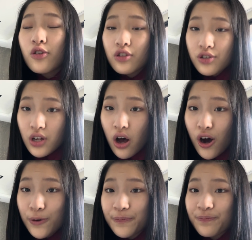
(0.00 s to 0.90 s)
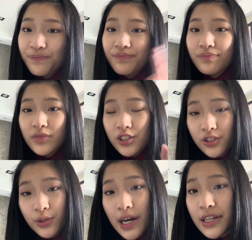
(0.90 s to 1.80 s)
So
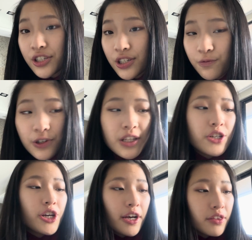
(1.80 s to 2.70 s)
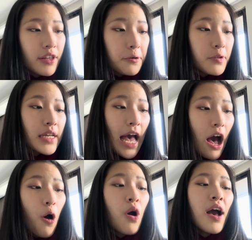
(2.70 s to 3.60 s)
you guys should really check those
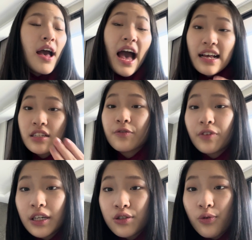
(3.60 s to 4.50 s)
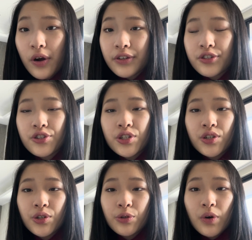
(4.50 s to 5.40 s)
out as a resource
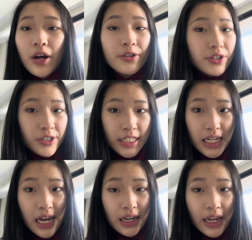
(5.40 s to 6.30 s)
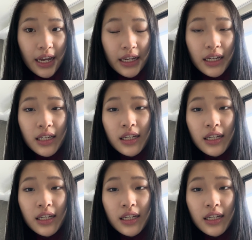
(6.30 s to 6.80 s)
to understanding